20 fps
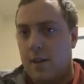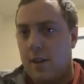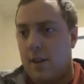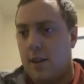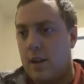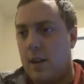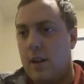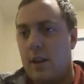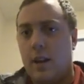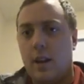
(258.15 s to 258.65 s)

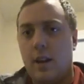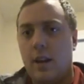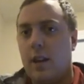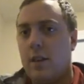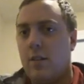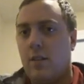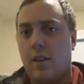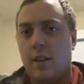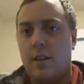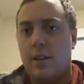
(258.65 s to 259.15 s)
and he can
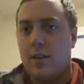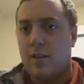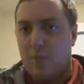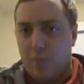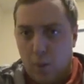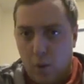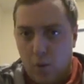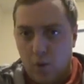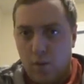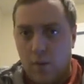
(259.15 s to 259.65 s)
easily
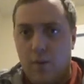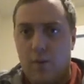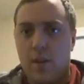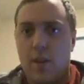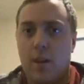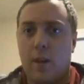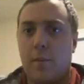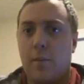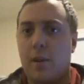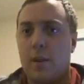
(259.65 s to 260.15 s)
dispose of
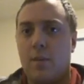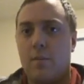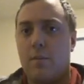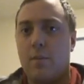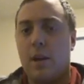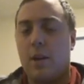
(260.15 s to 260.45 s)
them and